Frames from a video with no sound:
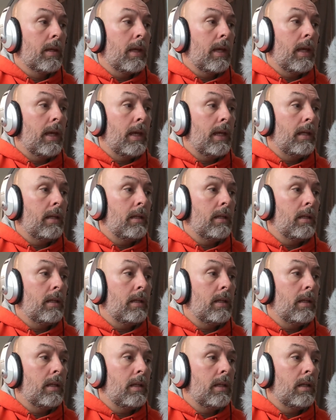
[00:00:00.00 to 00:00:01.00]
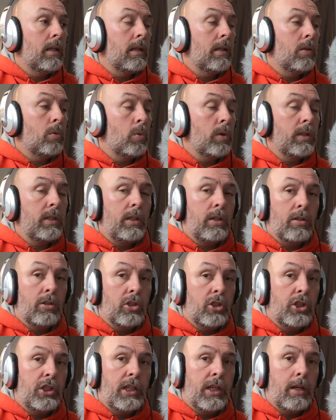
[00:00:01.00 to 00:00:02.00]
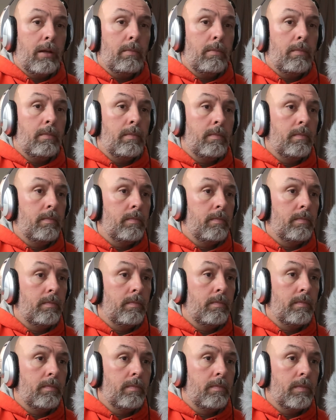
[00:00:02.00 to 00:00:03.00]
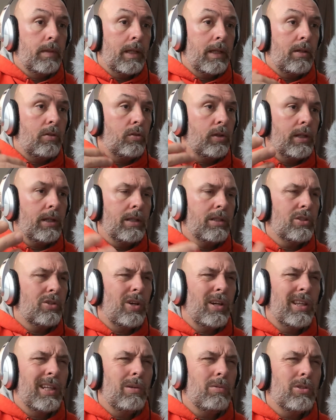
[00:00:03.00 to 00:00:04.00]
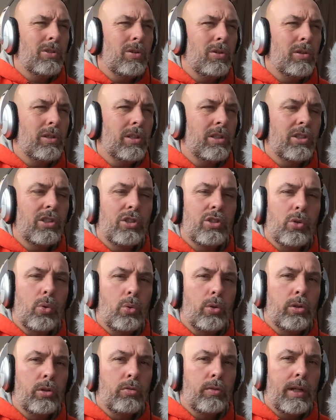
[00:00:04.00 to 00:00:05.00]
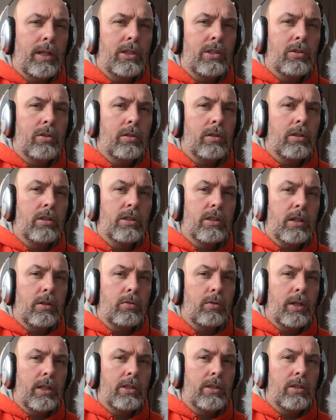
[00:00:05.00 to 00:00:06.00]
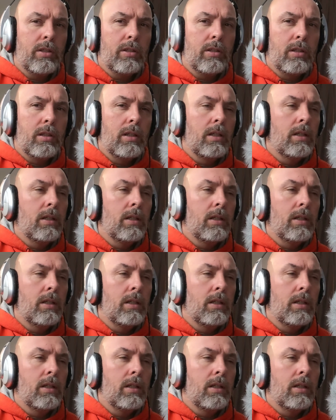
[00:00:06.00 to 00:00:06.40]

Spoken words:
And the one year GM, they created this car, I think it was called the Solar Racer or the Sun Racer,